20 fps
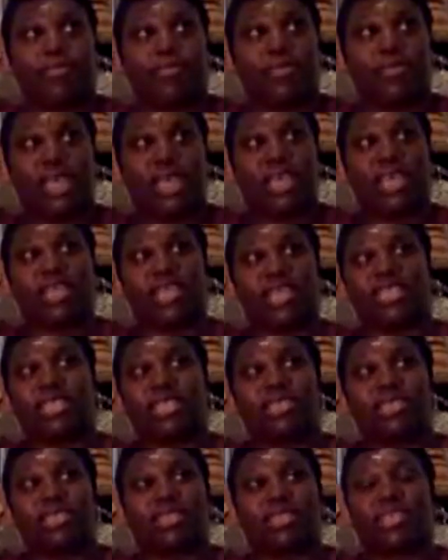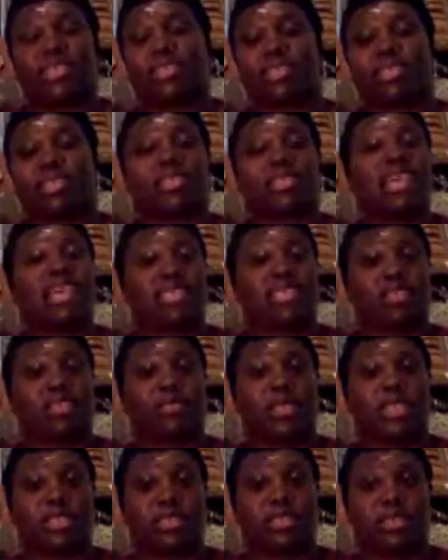and this is a testament
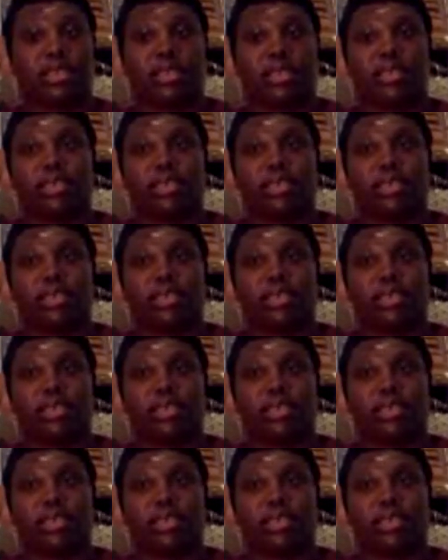to